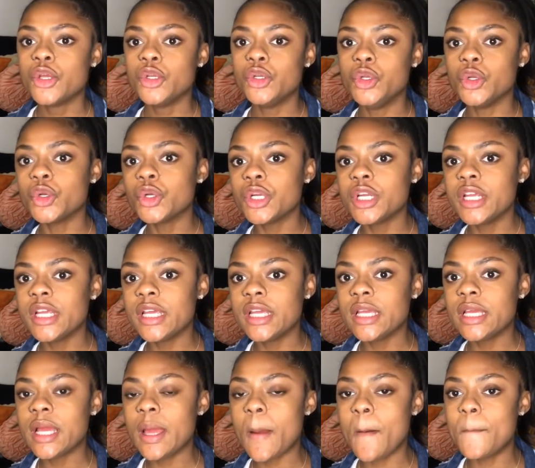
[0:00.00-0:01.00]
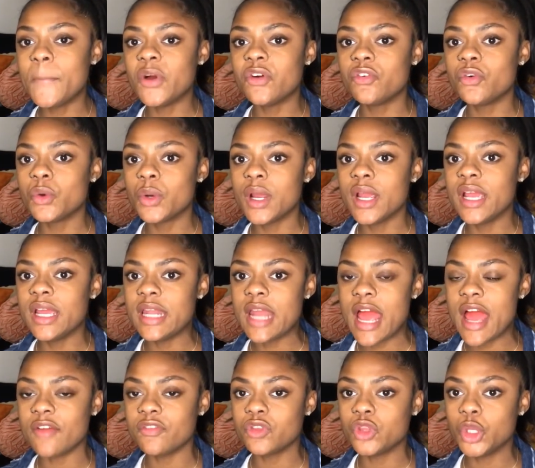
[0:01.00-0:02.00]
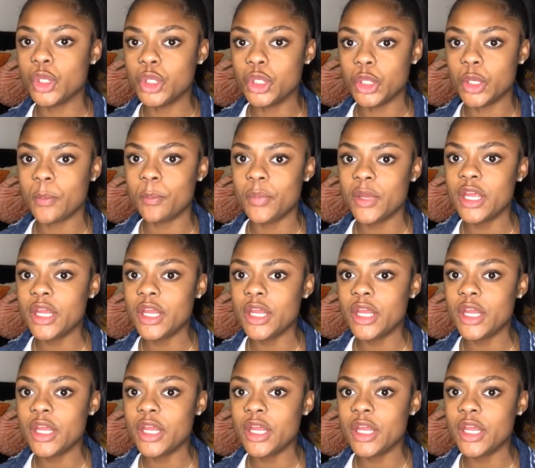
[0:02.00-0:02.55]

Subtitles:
during, before, and after your